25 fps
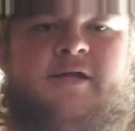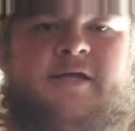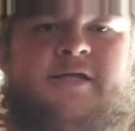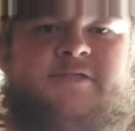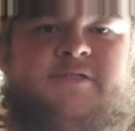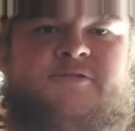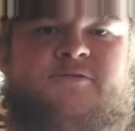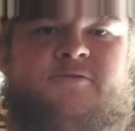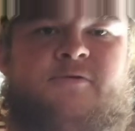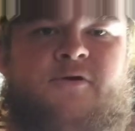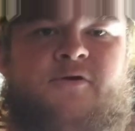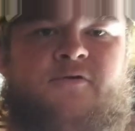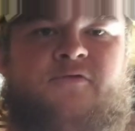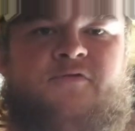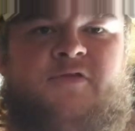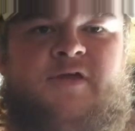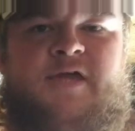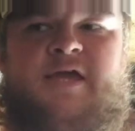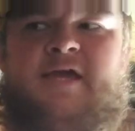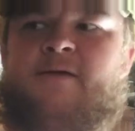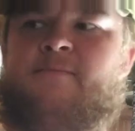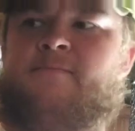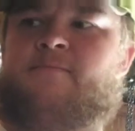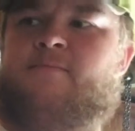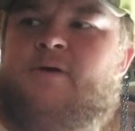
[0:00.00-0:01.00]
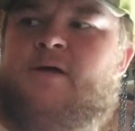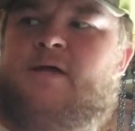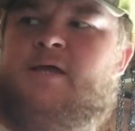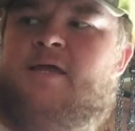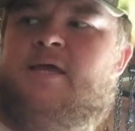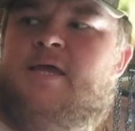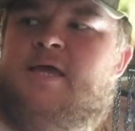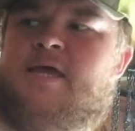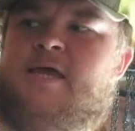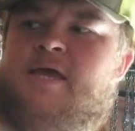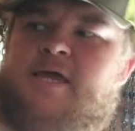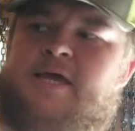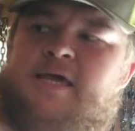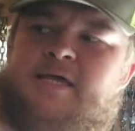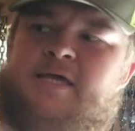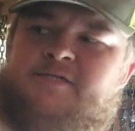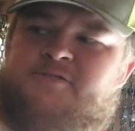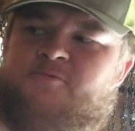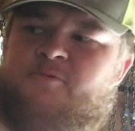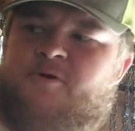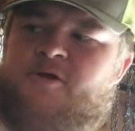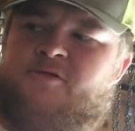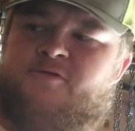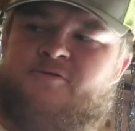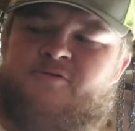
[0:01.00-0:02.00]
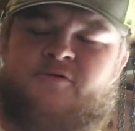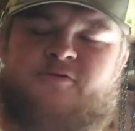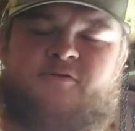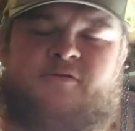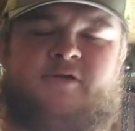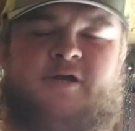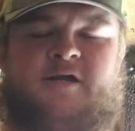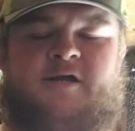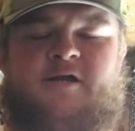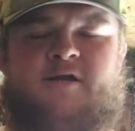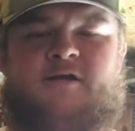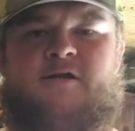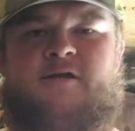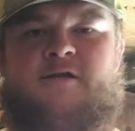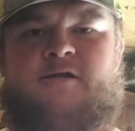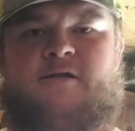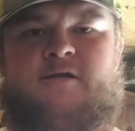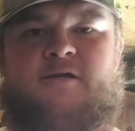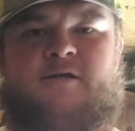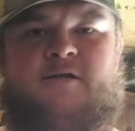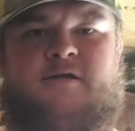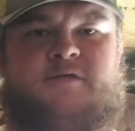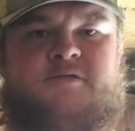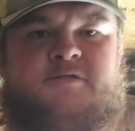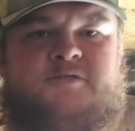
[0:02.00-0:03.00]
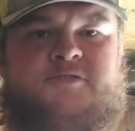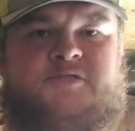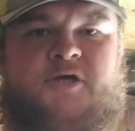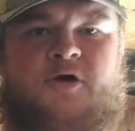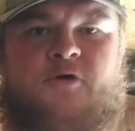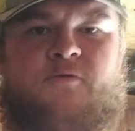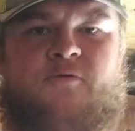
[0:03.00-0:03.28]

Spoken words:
it's real thick, but he's went through there so